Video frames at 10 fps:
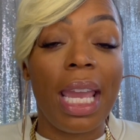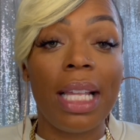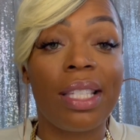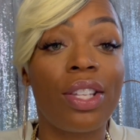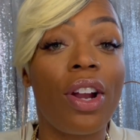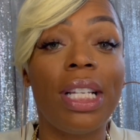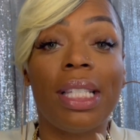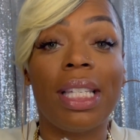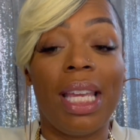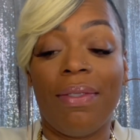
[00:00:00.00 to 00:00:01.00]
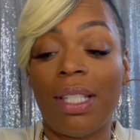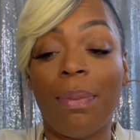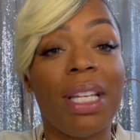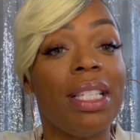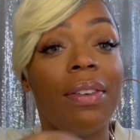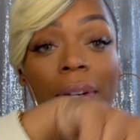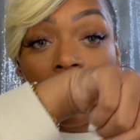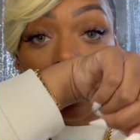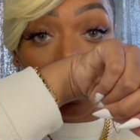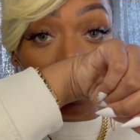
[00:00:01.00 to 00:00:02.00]
it's starting to give something
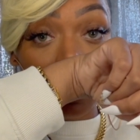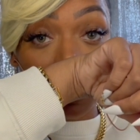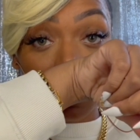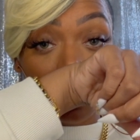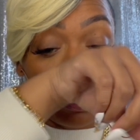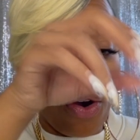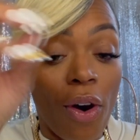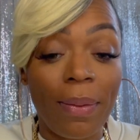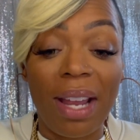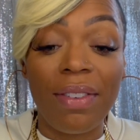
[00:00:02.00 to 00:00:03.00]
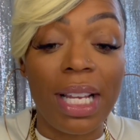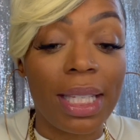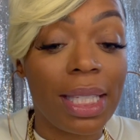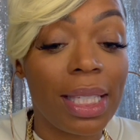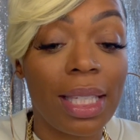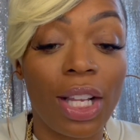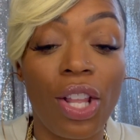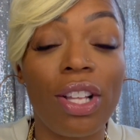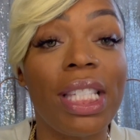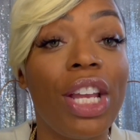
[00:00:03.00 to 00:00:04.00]
different on my wrist.
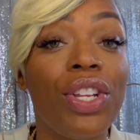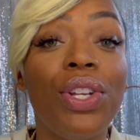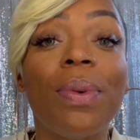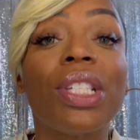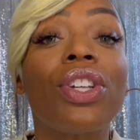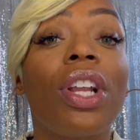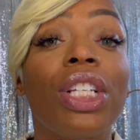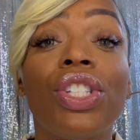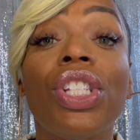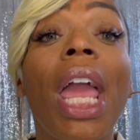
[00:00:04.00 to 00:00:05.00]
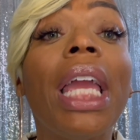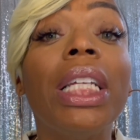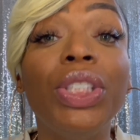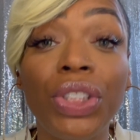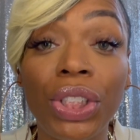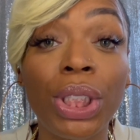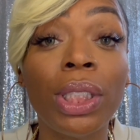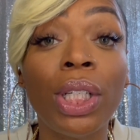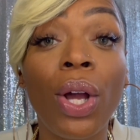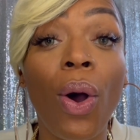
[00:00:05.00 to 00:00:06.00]
Glossier You is starting to change,
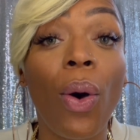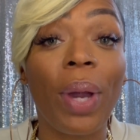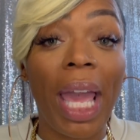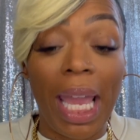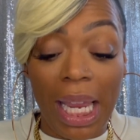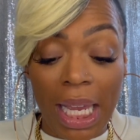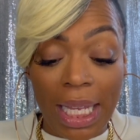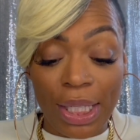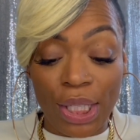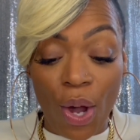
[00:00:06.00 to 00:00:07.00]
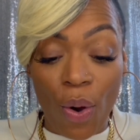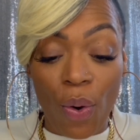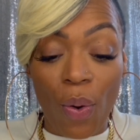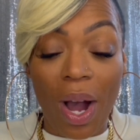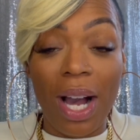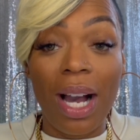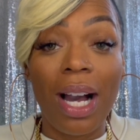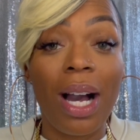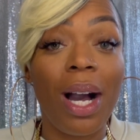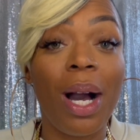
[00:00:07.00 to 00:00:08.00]
okay? So
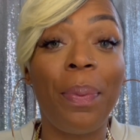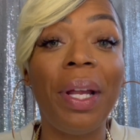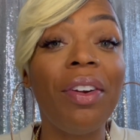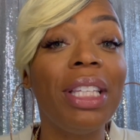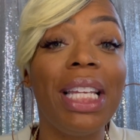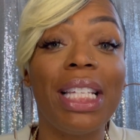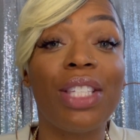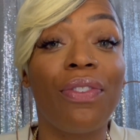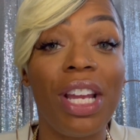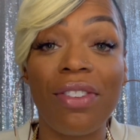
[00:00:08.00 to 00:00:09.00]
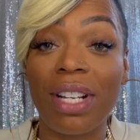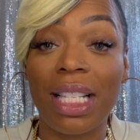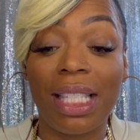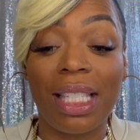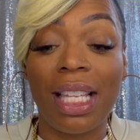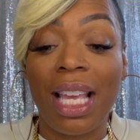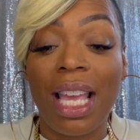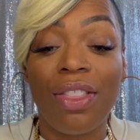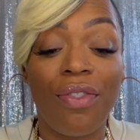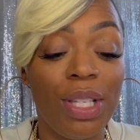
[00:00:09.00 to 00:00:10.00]
apparently this fragrance,
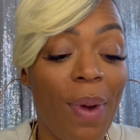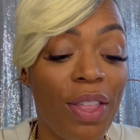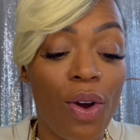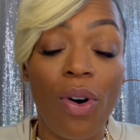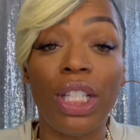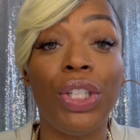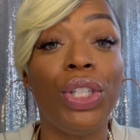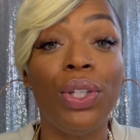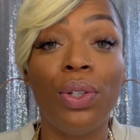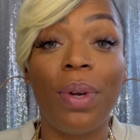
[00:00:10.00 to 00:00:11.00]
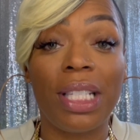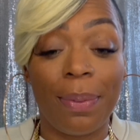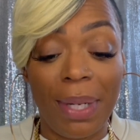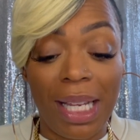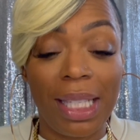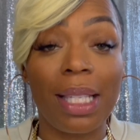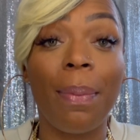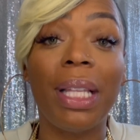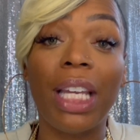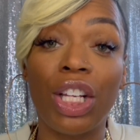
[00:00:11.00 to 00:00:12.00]
the reason why they call it You is because it's a
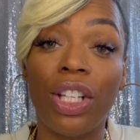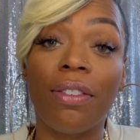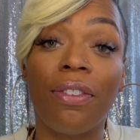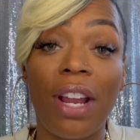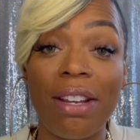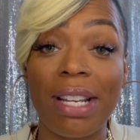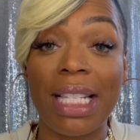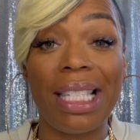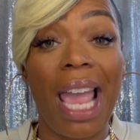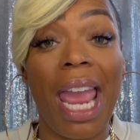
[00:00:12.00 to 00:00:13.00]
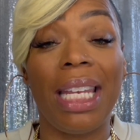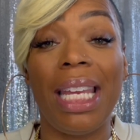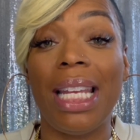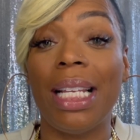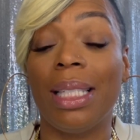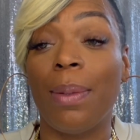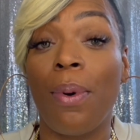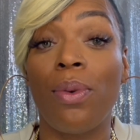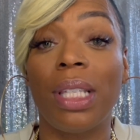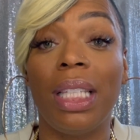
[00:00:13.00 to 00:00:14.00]
molecular fragrance and it
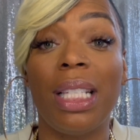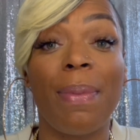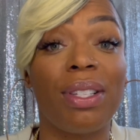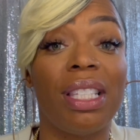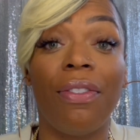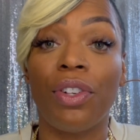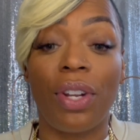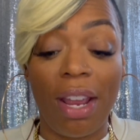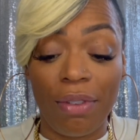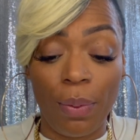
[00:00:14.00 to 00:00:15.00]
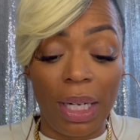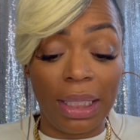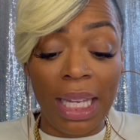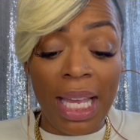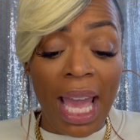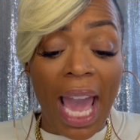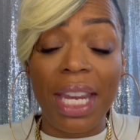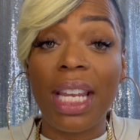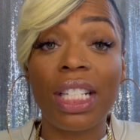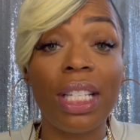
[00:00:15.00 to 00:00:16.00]
supposedly smells different on everyone. And
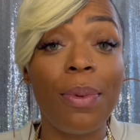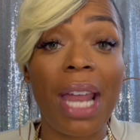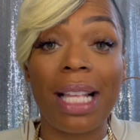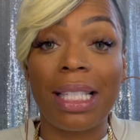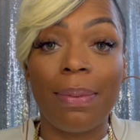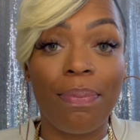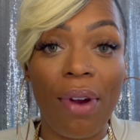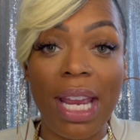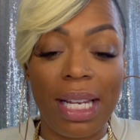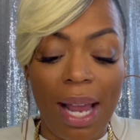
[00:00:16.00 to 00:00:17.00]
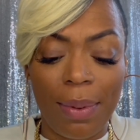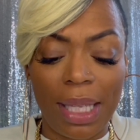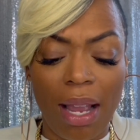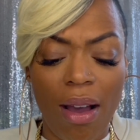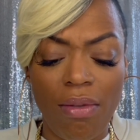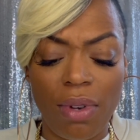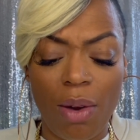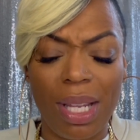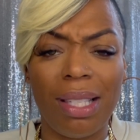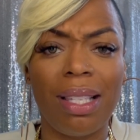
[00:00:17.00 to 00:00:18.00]
initially when I sprayed it, I was like, oh
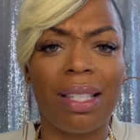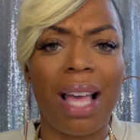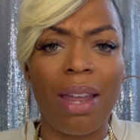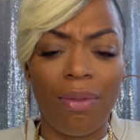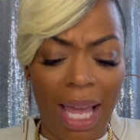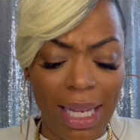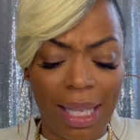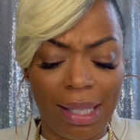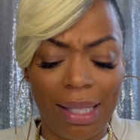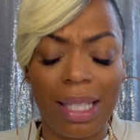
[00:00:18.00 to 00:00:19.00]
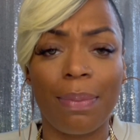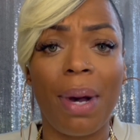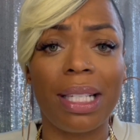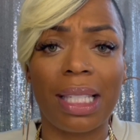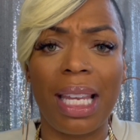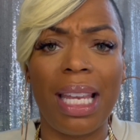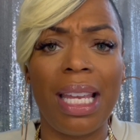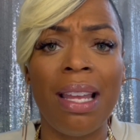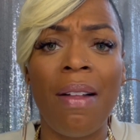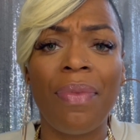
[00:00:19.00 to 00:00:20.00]
no, I don't like this. This is
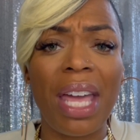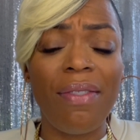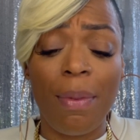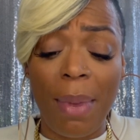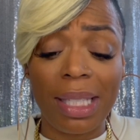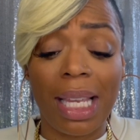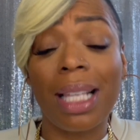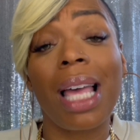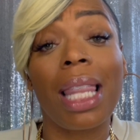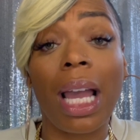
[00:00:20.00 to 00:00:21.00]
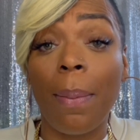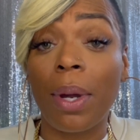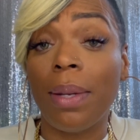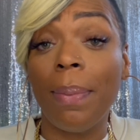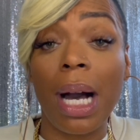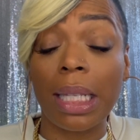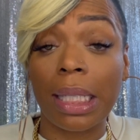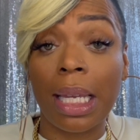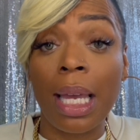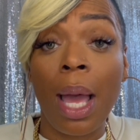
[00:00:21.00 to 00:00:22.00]
musky, not even musky because I like a good
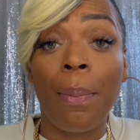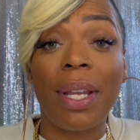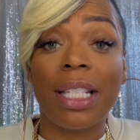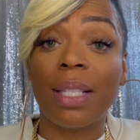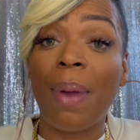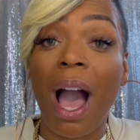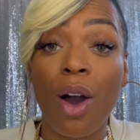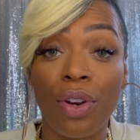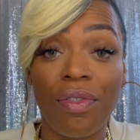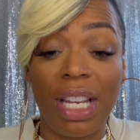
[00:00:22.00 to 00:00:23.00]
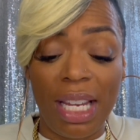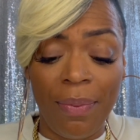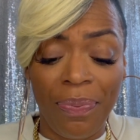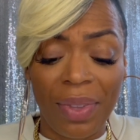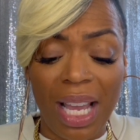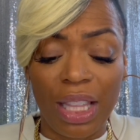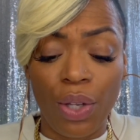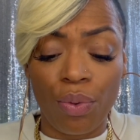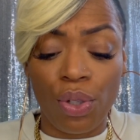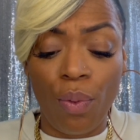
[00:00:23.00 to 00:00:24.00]
musk, but it's powdery, a
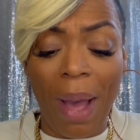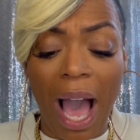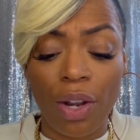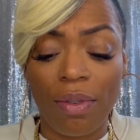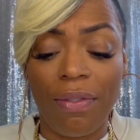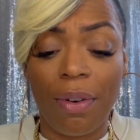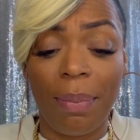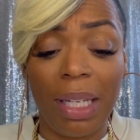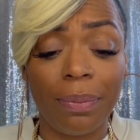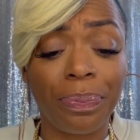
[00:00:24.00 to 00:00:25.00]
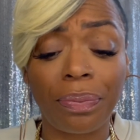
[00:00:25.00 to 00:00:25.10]
little too powdery for me.